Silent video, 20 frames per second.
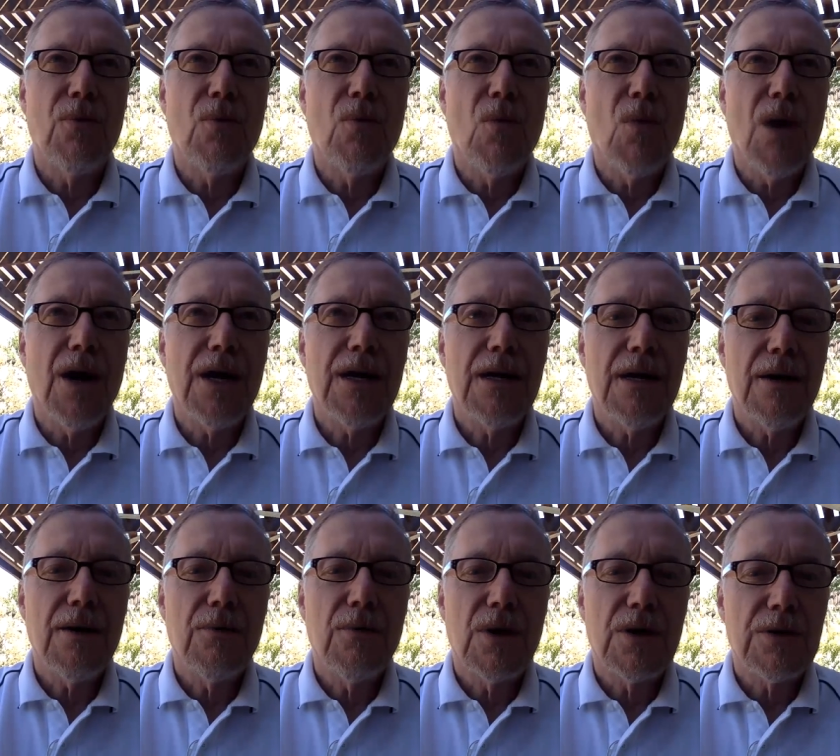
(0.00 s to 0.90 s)

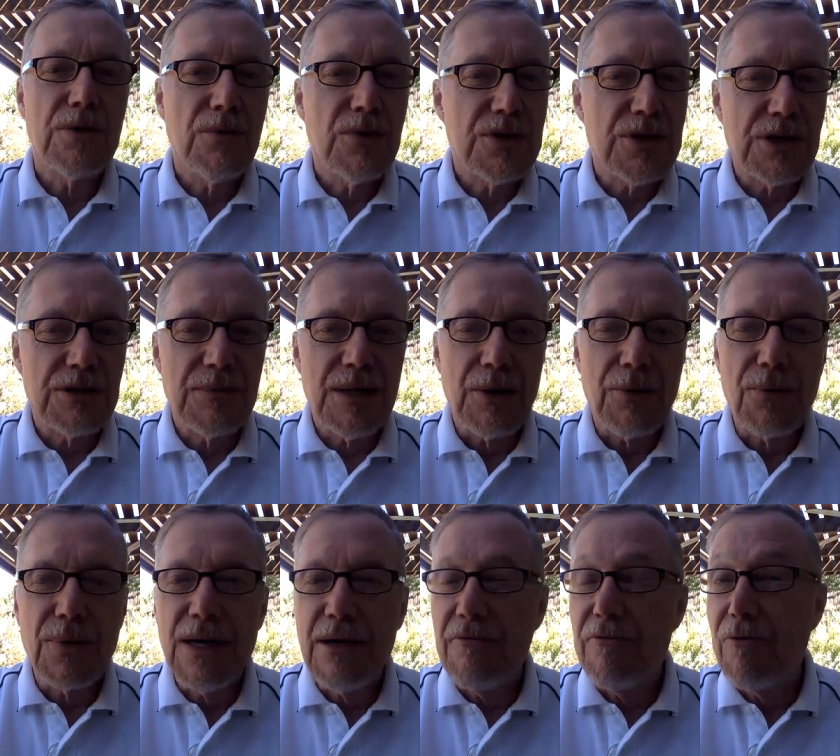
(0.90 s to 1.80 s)
one we're, we're talking about
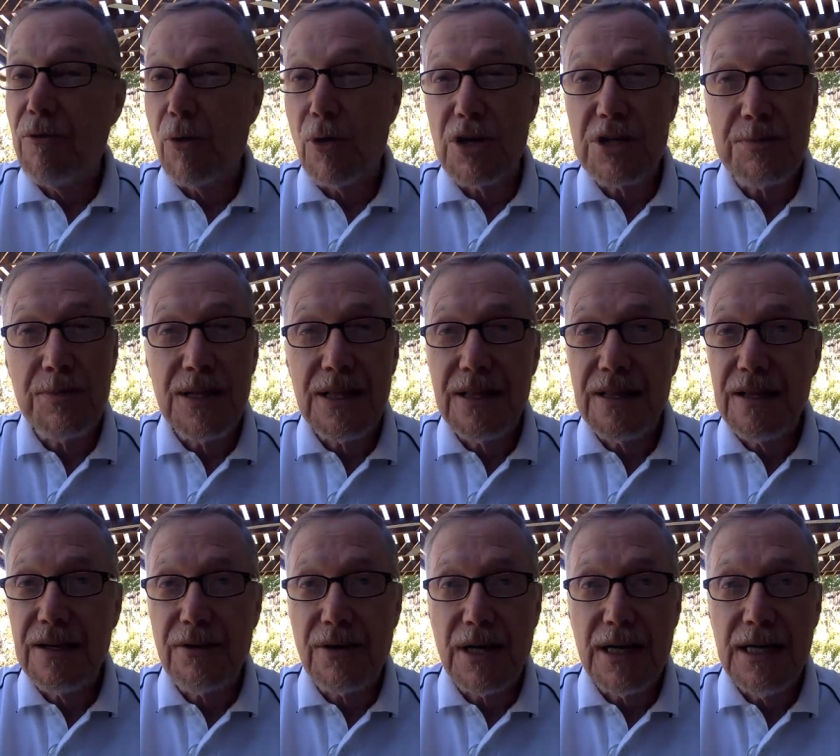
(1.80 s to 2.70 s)

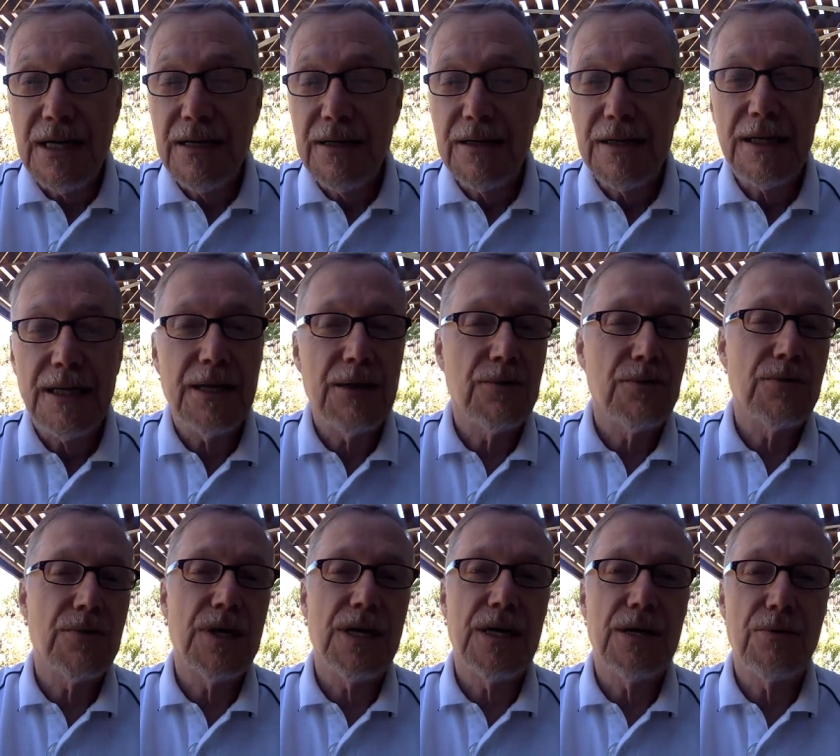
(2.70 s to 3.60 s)
reinforcement theory
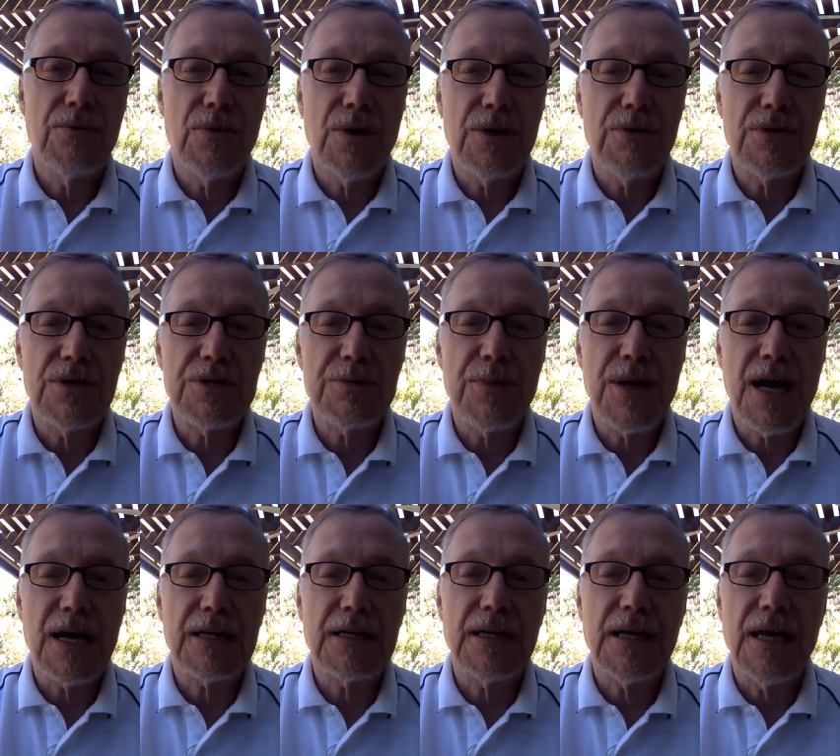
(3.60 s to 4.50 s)
in in one
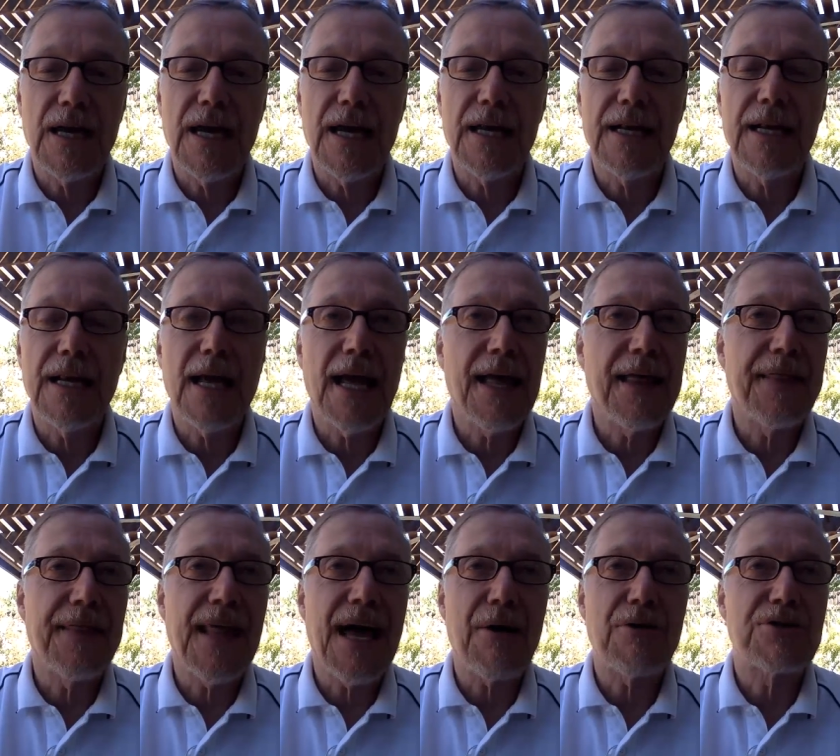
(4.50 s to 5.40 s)
respect and
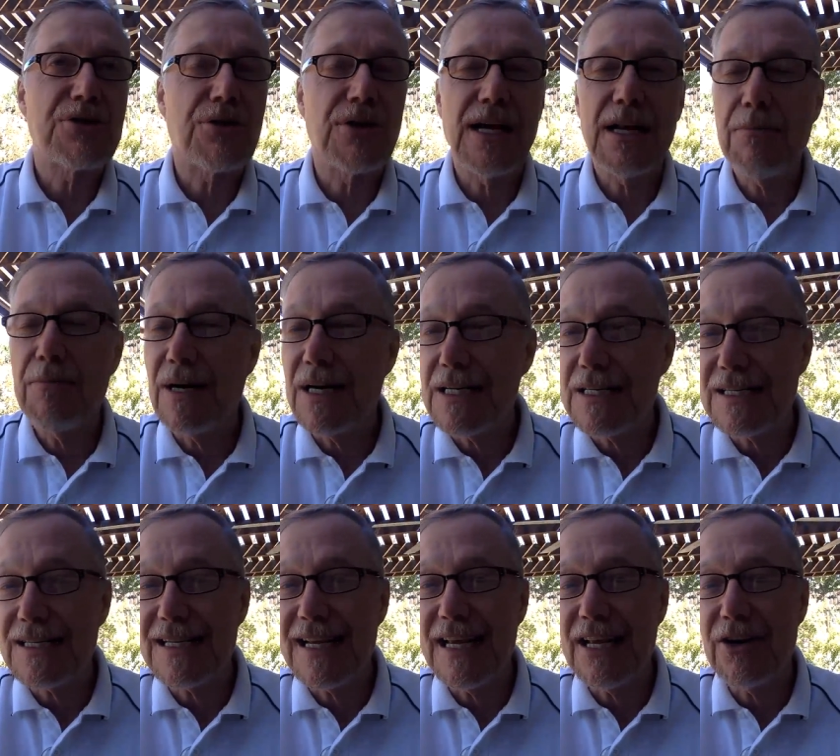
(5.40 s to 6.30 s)
and that was created by
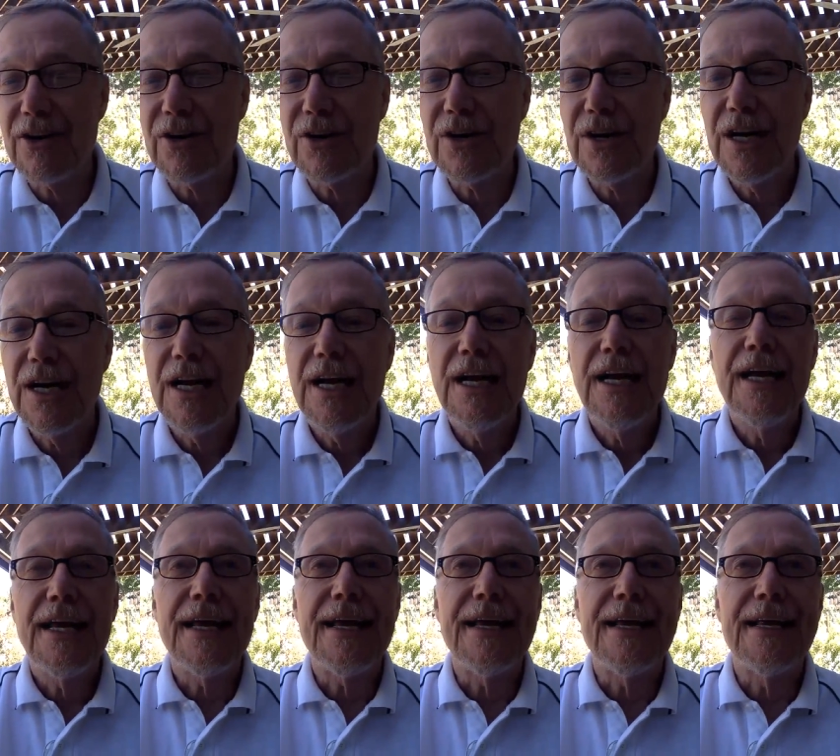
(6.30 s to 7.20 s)
Skinner
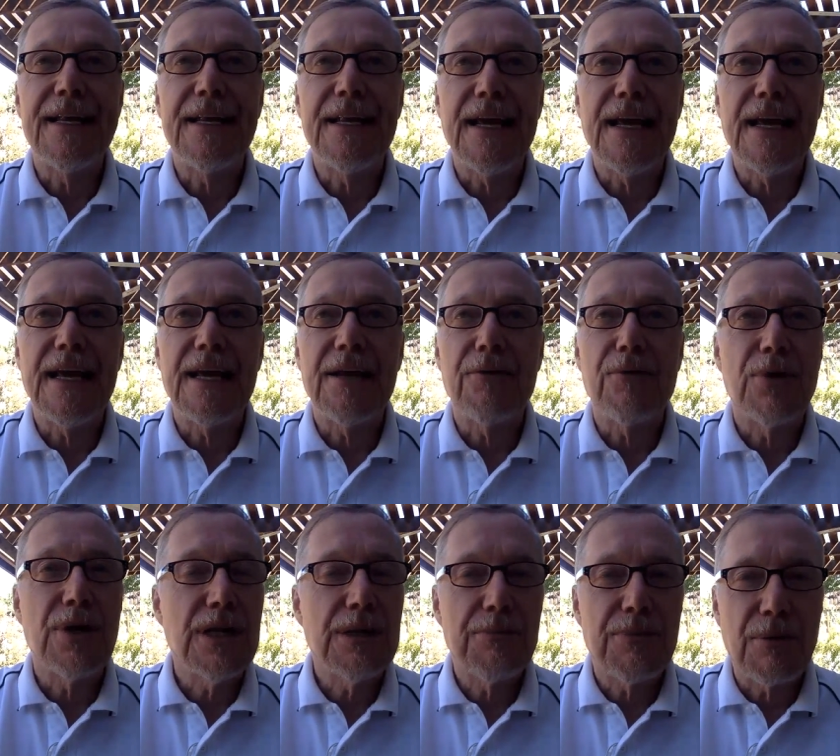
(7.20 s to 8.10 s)
in
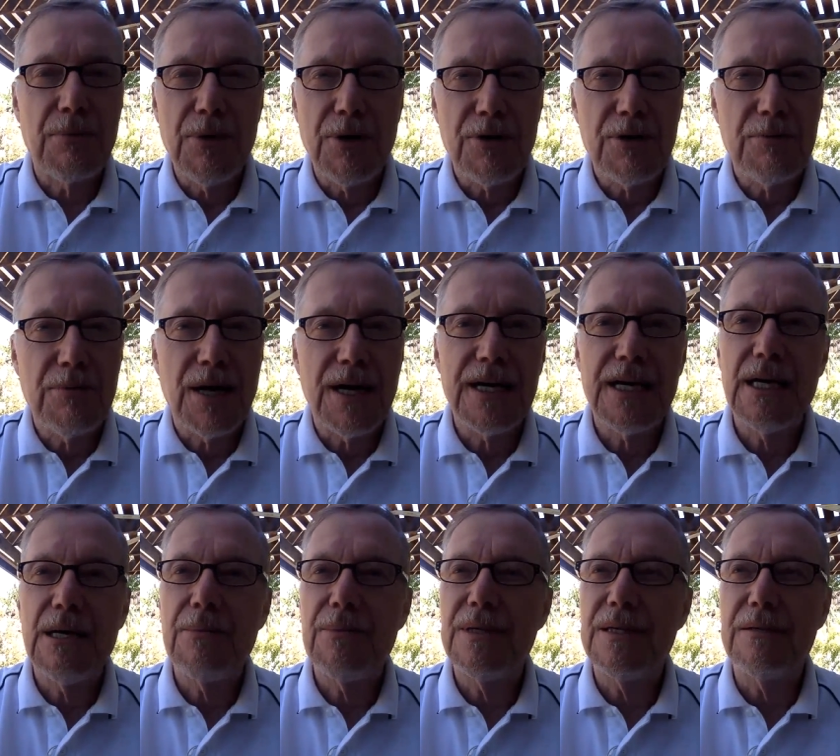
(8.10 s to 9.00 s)
and really promoted by
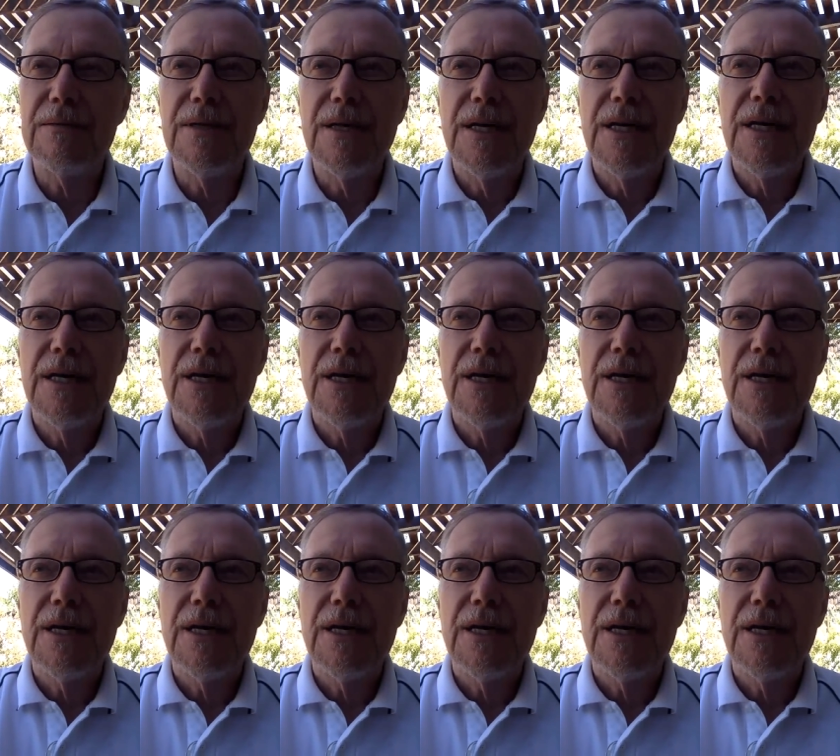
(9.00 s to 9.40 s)
him in